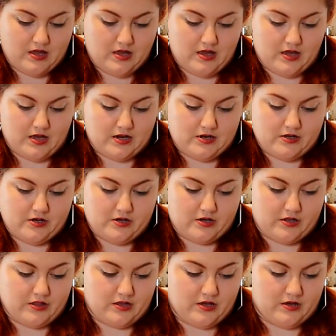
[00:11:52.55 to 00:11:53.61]
and
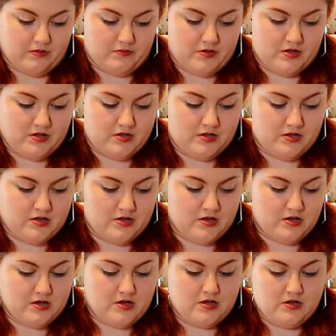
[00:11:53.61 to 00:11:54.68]
hook them
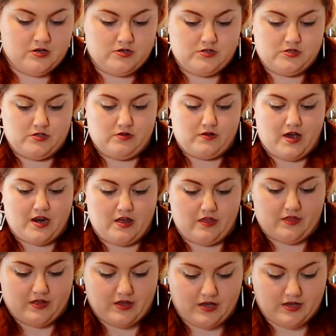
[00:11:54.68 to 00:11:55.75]
to kind
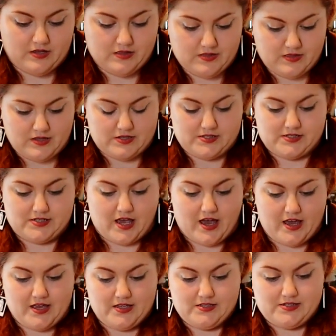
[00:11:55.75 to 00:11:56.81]
of the
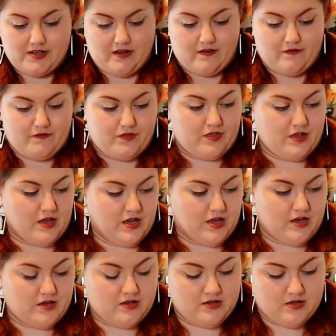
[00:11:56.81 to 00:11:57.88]
sides of
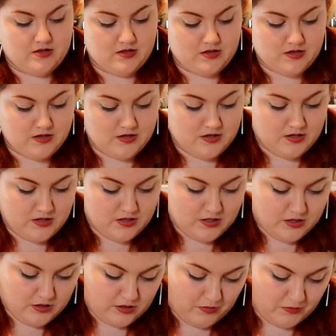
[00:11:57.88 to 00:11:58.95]
the
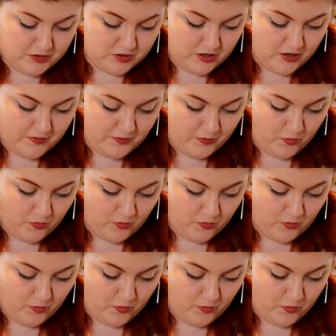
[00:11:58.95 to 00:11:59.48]
thaumatrope